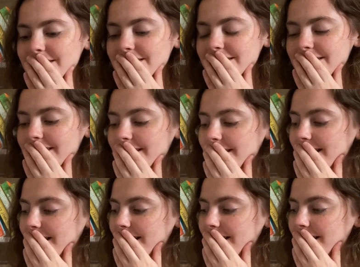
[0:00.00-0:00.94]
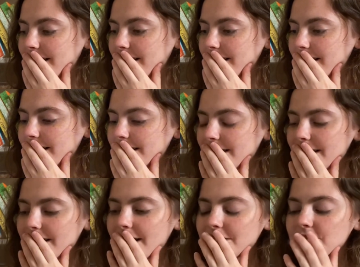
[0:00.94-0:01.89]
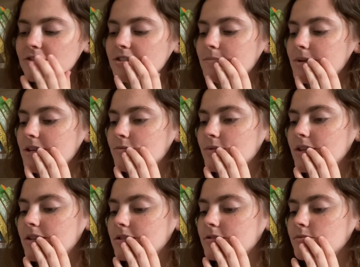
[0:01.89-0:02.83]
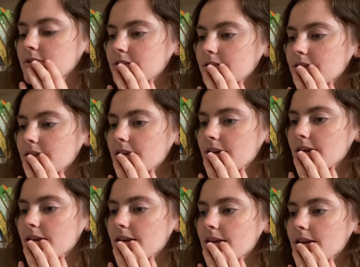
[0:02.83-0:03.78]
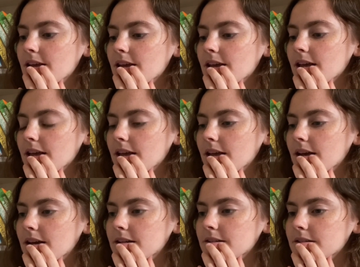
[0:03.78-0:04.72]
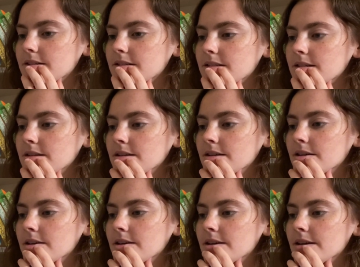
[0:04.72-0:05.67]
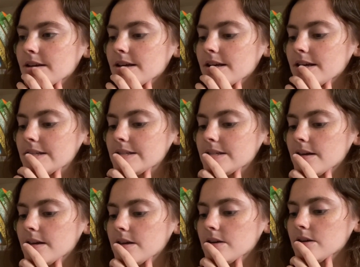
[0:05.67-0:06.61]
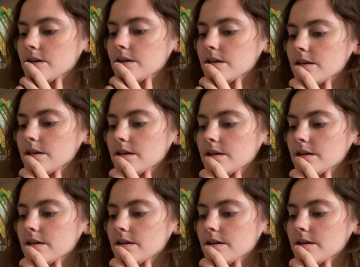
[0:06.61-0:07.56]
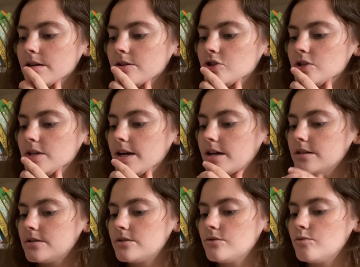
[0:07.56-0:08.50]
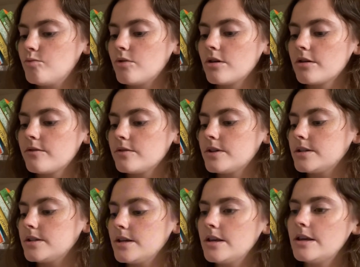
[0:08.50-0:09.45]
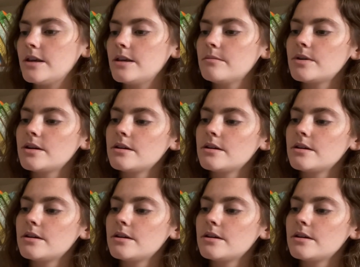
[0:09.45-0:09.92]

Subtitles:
is, I think I saw somebody read this recently, and it's like, she has to work for the team,